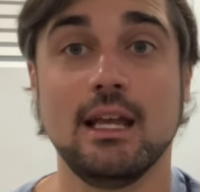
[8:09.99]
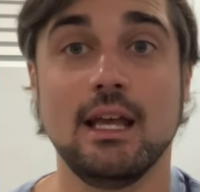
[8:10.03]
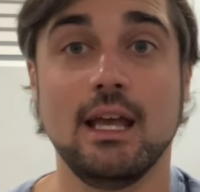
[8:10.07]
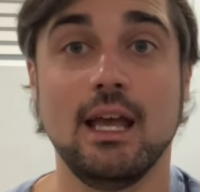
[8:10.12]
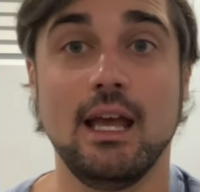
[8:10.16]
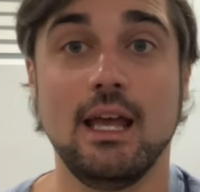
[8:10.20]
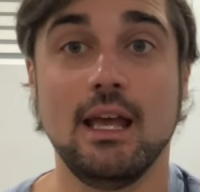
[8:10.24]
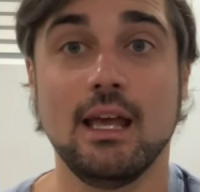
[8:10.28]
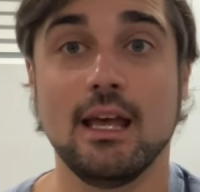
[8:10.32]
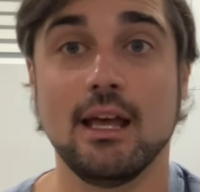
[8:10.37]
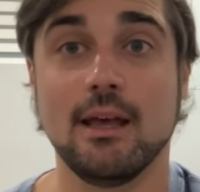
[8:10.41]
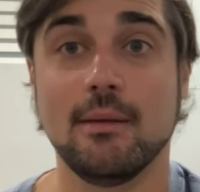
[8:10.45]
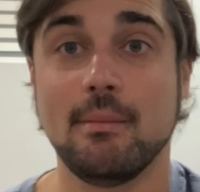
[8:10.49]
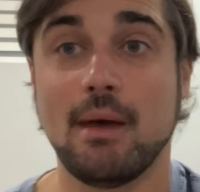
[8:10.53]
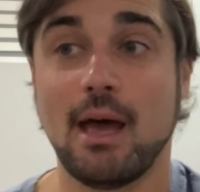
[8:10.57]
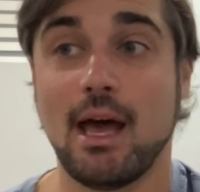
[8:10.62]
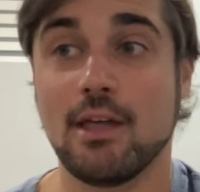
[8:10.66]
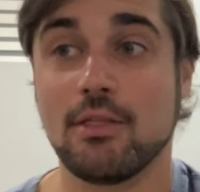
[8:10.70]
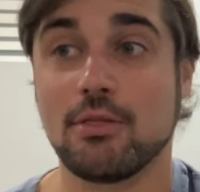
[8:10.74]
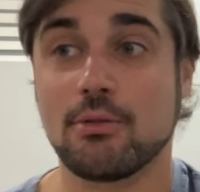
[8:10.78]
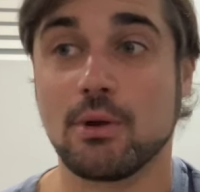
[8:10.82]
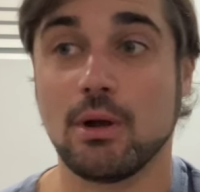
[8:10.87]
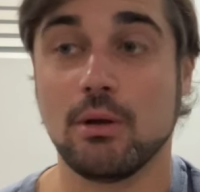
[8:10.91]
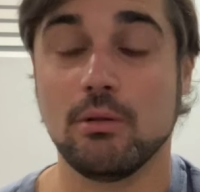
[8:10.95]

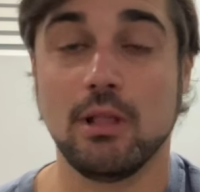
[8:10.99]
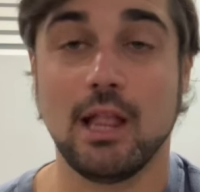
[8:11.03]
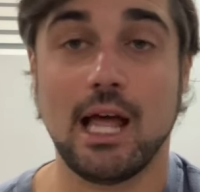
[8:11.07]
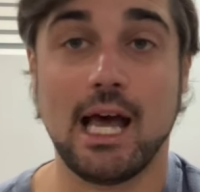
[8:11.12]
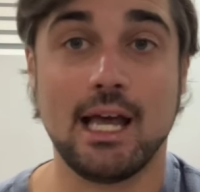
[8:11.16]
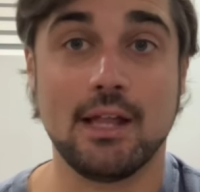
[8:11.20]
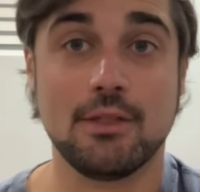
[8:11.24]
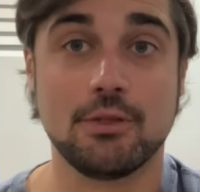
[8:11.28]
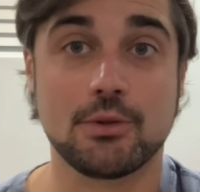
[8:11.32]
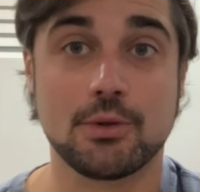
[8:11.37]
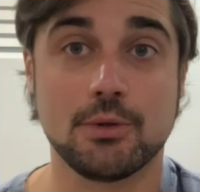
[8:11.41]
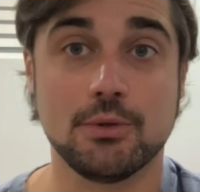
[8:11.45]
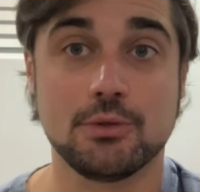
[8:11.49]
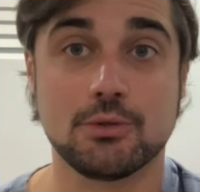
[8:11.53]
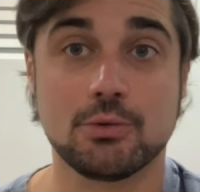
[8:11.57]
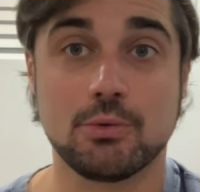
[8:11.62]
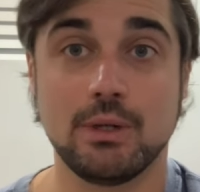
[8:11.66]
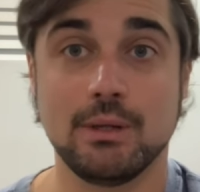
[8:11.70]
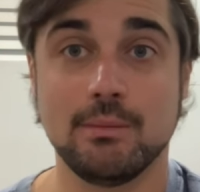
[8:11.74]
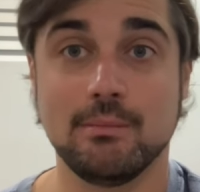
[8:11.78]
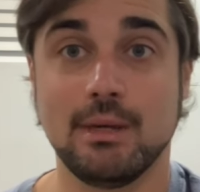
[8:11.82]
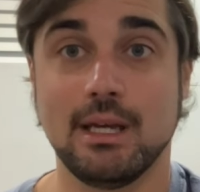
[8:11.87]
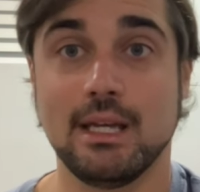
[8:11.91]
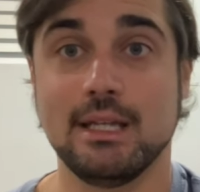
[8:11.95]
I throw line through
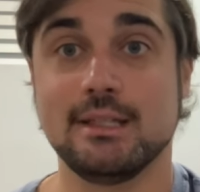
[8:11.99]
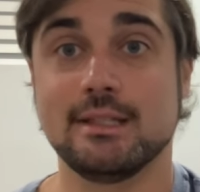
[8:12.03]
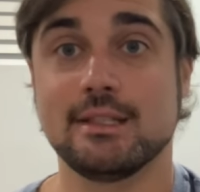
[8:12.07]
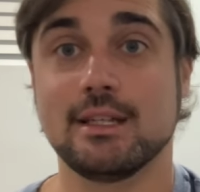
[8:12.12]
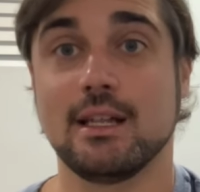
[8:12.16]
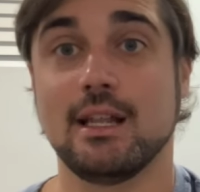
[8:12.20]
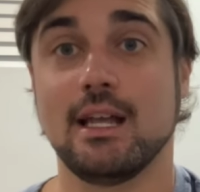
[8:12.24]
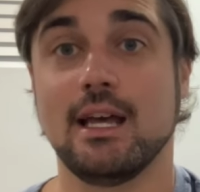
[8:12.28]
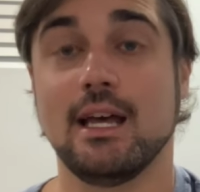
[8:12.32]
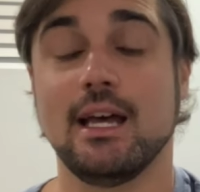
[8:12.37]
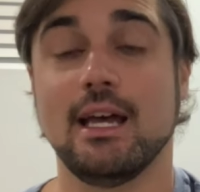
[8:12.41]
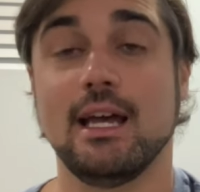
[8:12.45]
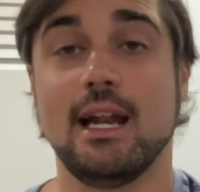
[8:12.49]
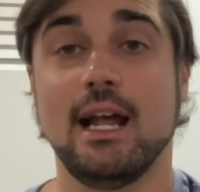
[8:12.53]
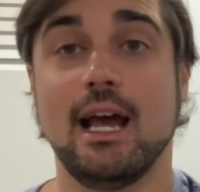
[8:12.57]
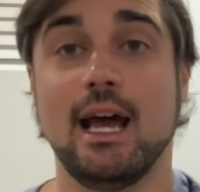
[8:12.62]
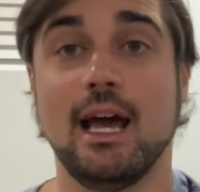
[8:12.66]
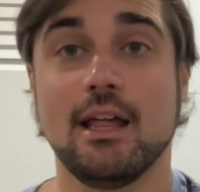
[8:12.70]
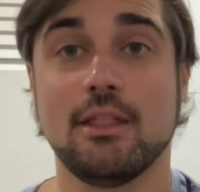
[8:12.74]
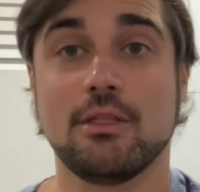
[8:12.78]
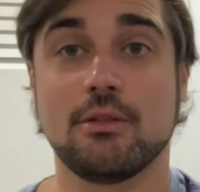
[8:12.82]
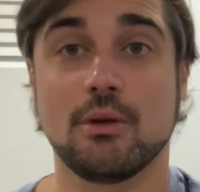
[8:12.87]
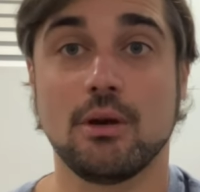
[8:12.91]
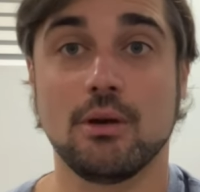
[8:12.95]
swim baits a lot.
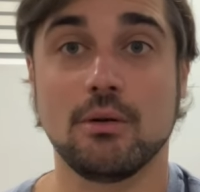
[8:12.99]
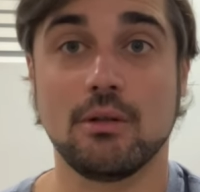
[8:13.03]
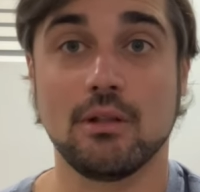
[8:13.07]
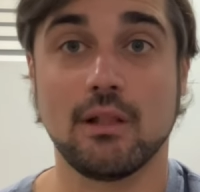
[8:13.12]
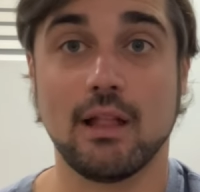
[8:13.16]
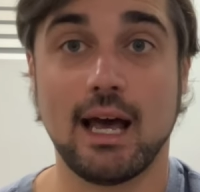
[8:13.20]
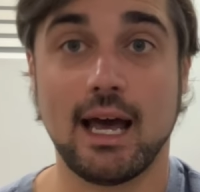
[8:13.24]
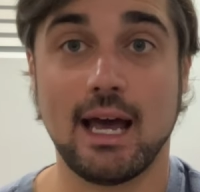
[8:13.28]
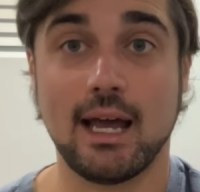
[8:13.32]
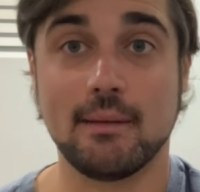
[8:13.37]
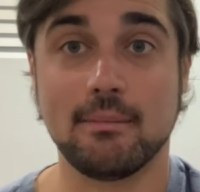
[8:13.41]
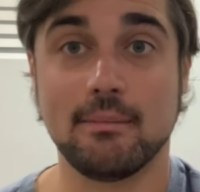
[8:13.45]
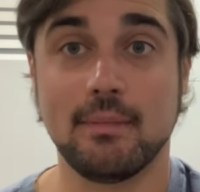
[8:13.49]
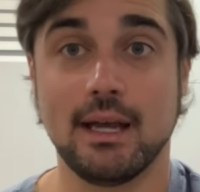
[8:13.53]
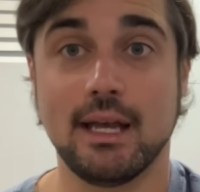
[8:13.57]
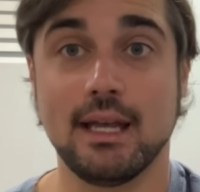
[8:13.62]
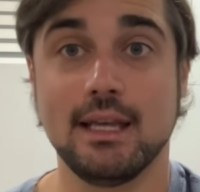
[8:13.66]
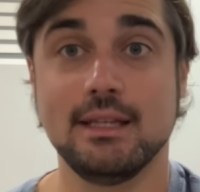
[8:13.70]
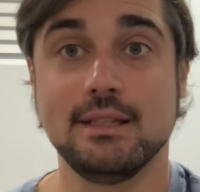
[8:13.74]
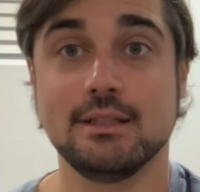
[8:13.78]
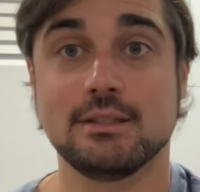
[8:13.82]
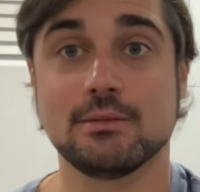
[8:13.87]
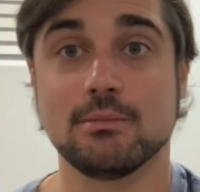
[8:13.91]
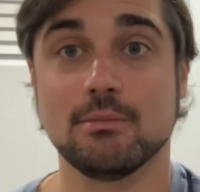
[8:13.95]
I throw glide
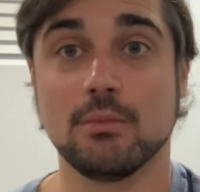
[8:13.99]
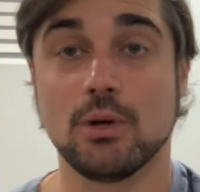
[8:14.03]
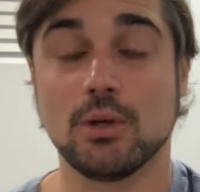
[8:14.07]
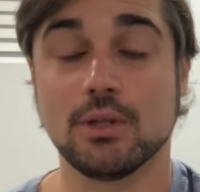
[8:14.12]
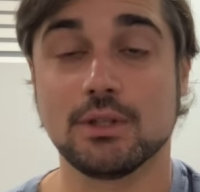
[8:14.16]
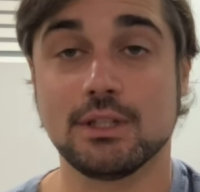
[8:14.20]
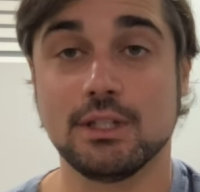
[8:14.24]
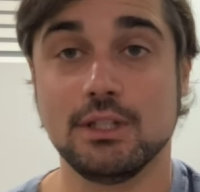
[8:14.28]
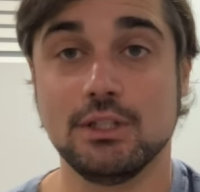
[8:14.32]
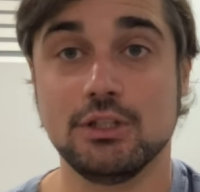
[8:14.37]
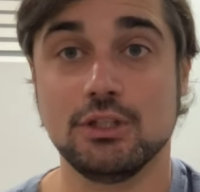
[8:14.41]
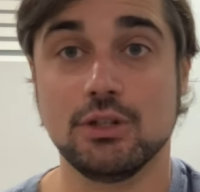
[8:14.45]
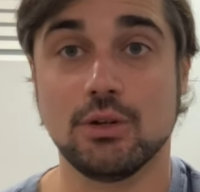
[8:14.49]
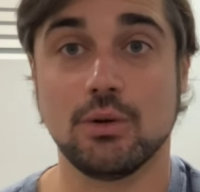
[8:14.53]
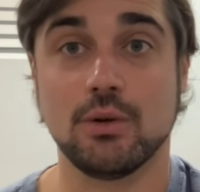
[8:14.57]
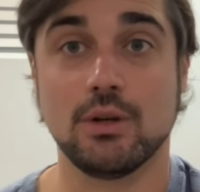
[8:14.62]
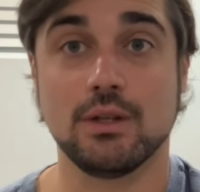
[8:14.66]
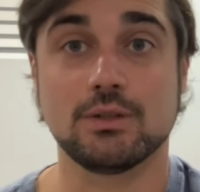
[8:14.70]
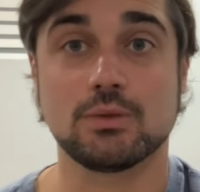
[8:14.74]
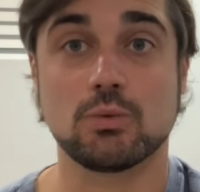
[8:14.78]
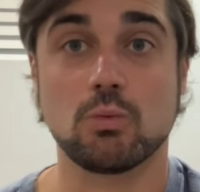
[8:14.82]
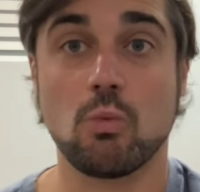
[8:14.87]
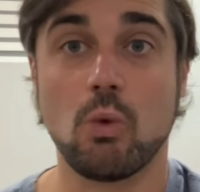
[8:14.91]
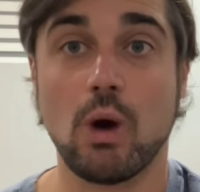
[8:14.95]
baits,
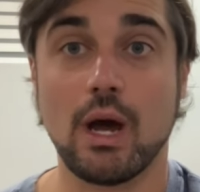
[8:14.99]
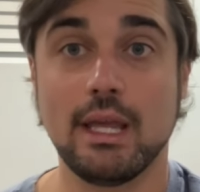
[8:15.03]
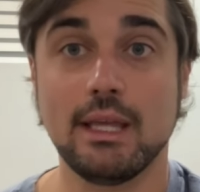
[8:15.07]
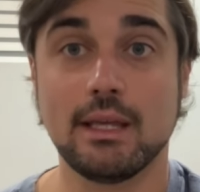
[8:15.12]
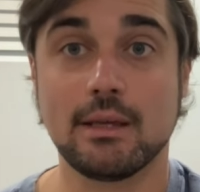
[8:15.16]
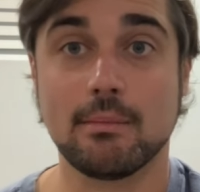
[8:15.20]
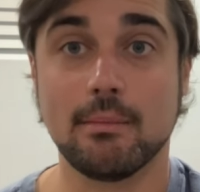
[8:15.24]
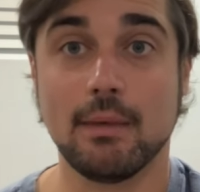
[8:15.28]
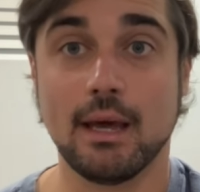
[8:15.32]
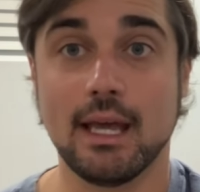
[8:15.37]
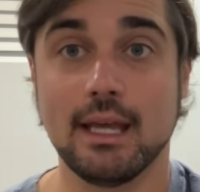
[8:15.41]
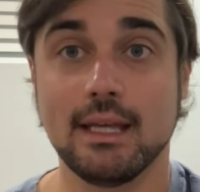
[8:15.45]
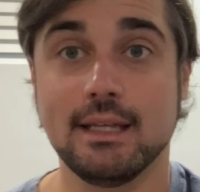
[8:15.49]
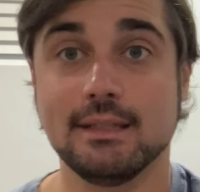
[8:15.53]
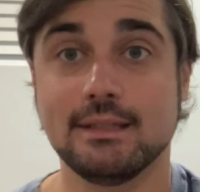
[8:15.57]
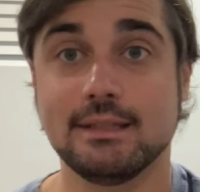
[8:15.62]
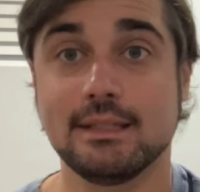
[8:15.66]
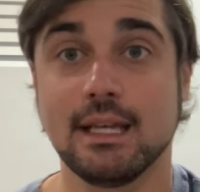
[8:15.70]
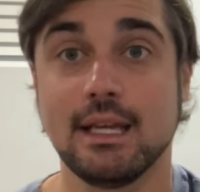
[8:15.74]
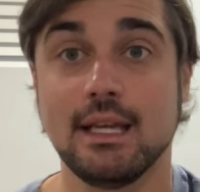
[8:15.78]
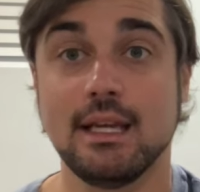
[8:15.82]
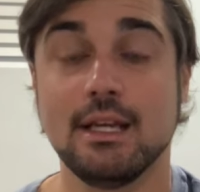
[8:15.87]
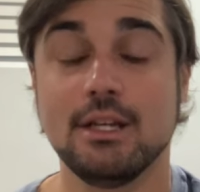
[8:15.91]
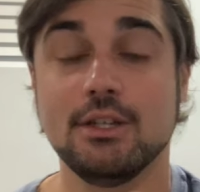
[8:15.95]
multi-joints, wake baits.